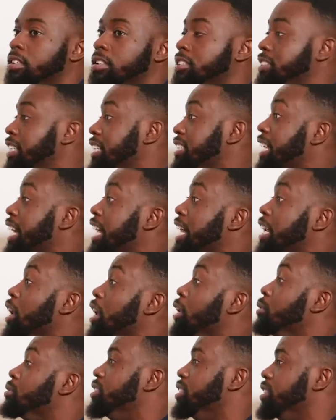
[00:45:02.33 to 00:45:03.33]
says
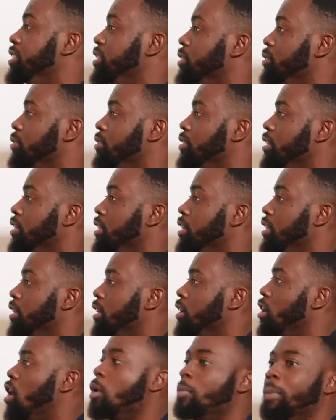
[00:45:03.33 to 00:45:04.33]
hello to you. Yeah.
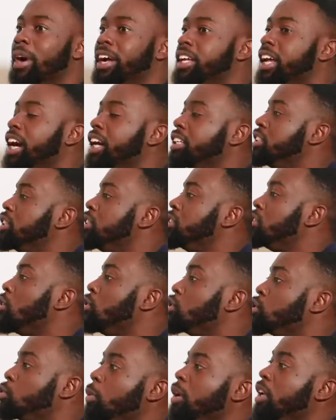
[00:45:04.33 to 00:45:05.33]
Oh my gosh, she's
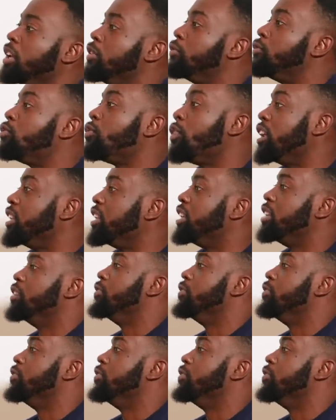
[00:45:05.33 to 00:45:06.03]
so sweet and friendly and